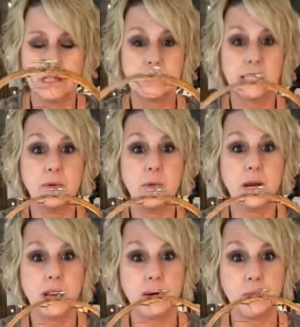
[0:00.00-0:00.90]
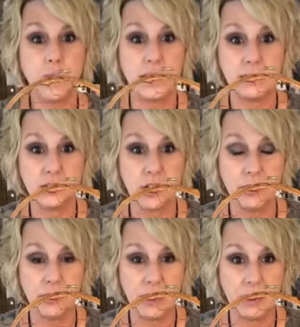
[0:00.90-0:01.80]
see what what else y'all
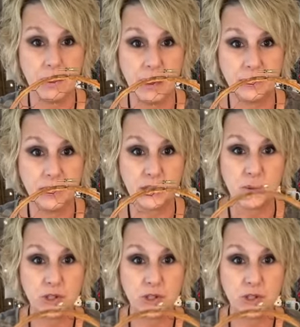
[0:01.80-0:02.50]
think about this